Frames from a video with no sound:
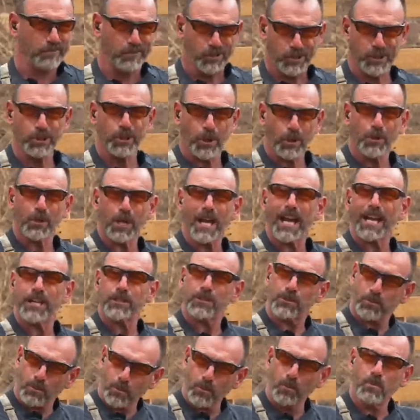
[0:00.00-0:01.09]
show you
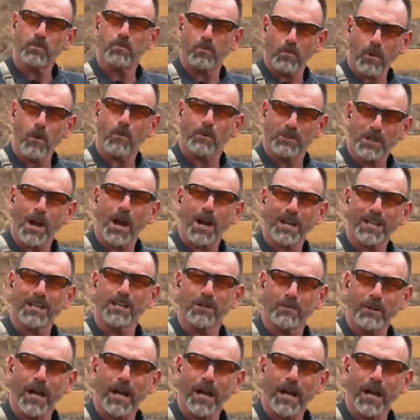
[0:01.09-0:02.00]
guys what we're talking